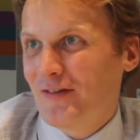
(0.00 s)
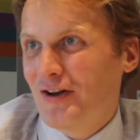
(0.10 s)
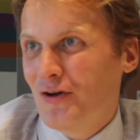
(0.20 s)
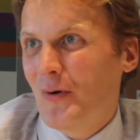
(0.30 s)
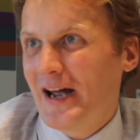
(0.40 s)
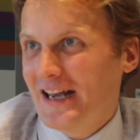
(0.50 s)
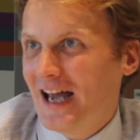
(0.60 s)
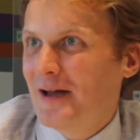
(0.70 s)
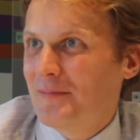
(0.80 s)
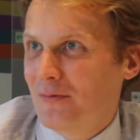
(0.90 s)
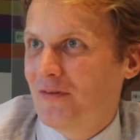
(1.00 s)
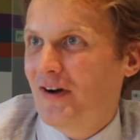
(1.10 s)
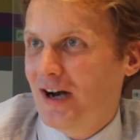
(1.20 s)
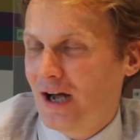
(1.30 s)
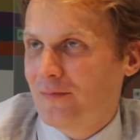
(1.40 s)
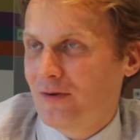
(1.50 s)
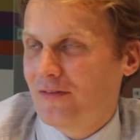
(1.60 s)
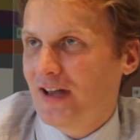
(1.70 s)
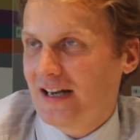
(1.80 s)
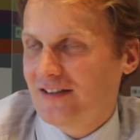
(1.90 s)
of underway yet, but we're very hopeful
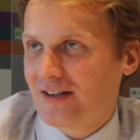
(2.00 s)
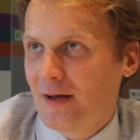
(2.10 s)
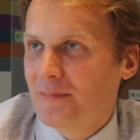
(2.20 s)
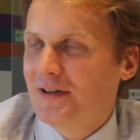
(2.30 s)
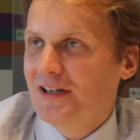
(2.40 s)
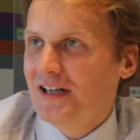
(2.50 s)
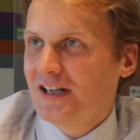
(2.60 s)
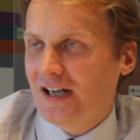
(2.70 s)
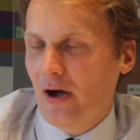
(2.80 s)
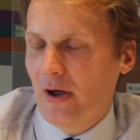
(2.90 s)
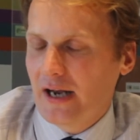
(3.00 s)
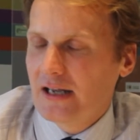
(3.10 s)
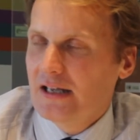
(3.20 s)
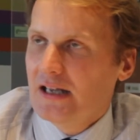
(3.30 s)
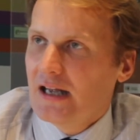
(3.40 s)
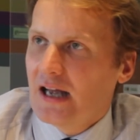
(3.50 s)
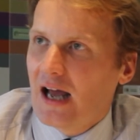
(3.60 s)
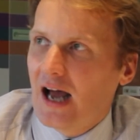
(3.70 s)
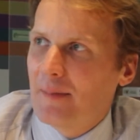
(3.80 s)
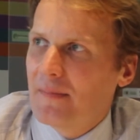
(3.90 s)
of getting some going.
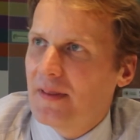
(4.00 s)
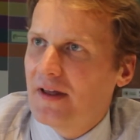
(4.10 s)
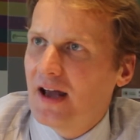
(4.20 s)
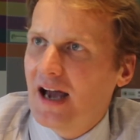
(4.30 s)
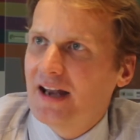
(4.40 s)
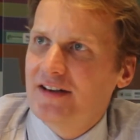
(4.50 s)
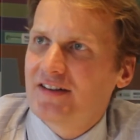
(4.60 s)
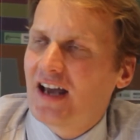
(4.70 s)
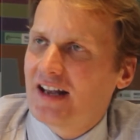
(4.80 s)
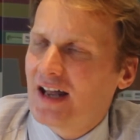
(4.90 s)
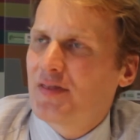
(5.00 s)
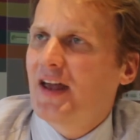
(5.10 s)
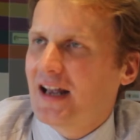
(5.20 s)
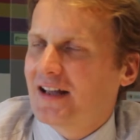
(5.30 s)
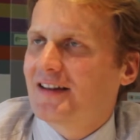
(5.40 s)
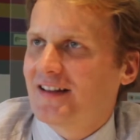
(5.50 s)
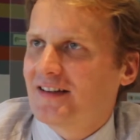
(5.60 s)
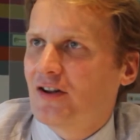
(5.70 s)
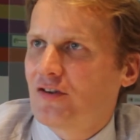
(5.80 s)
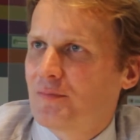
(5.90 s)
And I think there's
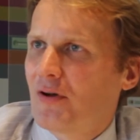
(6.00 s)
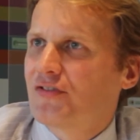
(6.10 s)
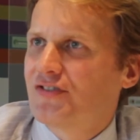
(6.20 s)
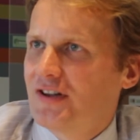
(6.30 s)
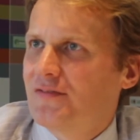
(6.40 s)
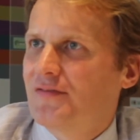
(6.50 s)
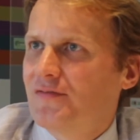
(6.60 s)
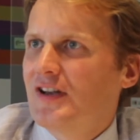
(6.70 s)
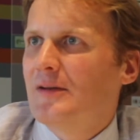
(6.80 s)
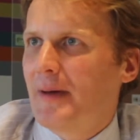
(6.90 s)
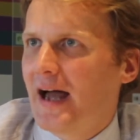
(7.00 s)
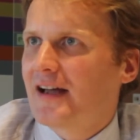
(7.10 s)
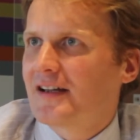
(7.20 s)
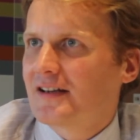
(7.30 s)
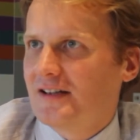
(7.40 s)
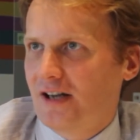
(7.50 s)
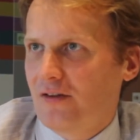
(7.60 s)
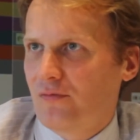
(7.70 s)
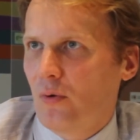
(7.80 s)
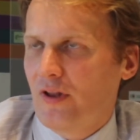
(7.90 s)
a lot of positive feedback,
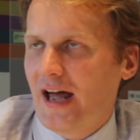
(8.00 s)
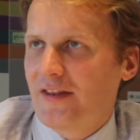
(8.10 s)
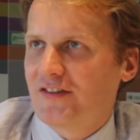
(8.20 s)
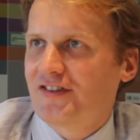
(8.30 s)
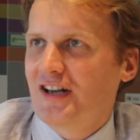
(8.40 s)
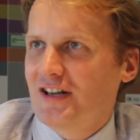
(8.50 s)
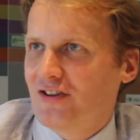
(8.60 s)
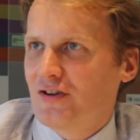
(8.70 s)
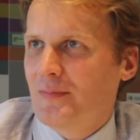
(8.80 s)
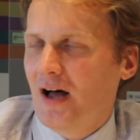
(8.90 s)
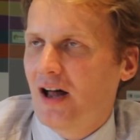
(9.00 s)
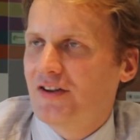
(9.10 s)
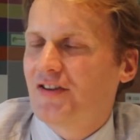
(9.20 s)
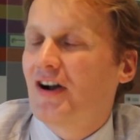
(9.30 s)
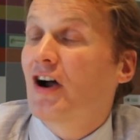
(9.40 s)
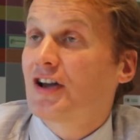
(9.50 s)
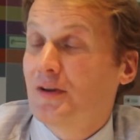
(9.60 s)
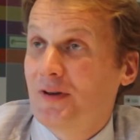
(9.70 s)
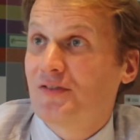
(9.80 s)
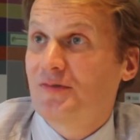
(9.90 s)
for that. There's certainly the demand. There are going
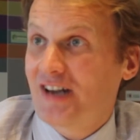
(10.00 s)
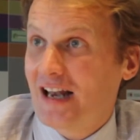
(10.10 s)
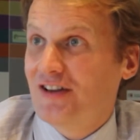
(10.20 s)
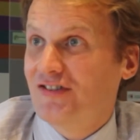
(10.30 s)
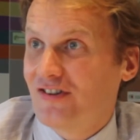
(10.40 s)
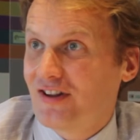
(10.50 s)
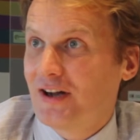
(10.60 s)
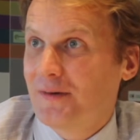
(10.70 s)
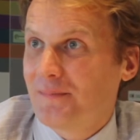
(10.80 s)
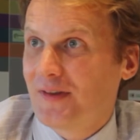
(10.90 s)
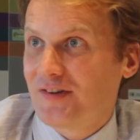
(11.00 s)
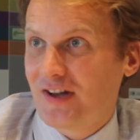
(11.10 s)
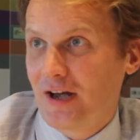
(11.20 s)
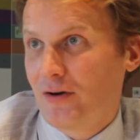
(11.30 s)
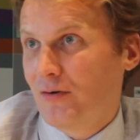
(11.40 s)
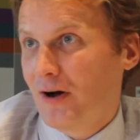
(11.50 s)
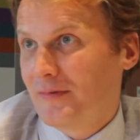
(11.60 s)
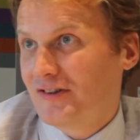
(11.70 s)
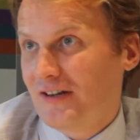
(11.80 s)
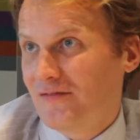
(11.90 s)
to be some challenges though. So
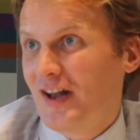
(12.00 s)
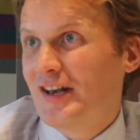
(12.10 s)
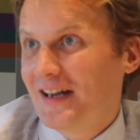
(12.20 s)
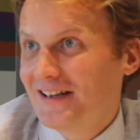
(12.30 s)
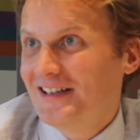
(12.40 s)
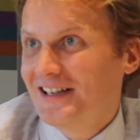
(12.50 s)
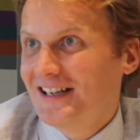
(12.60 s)
obviously funding